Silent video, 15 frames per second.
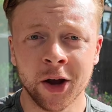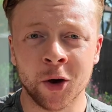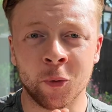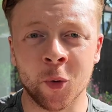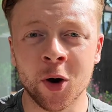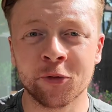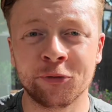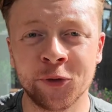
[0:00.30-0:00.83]

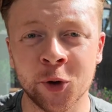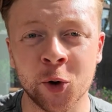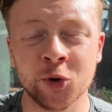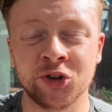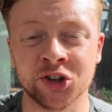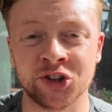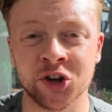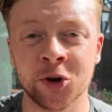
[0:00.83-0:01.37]
What food
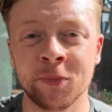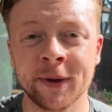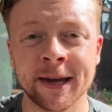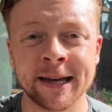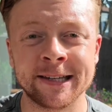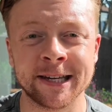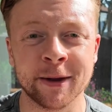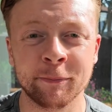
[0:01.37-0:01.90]
should you be
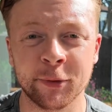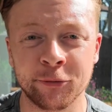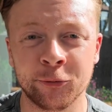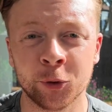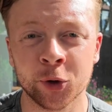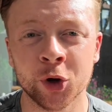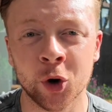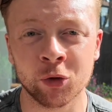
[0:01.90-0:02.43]
eating
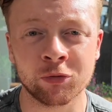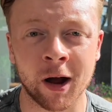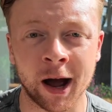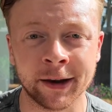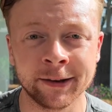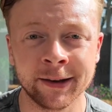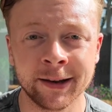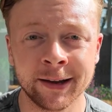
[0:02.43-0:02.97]
before your
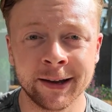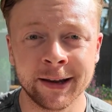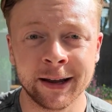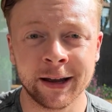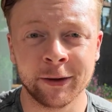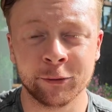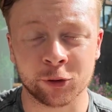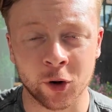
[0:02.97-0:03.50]
run
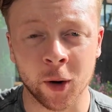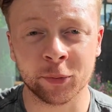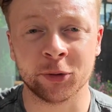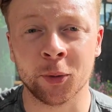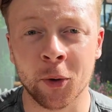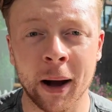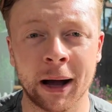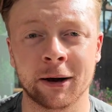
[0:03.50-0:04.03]
for
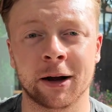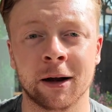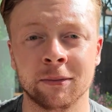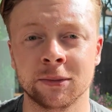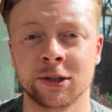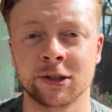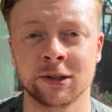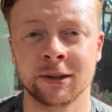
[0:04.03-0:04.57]
optimal
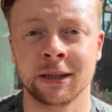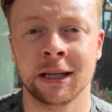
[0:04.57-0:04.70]
outcomes?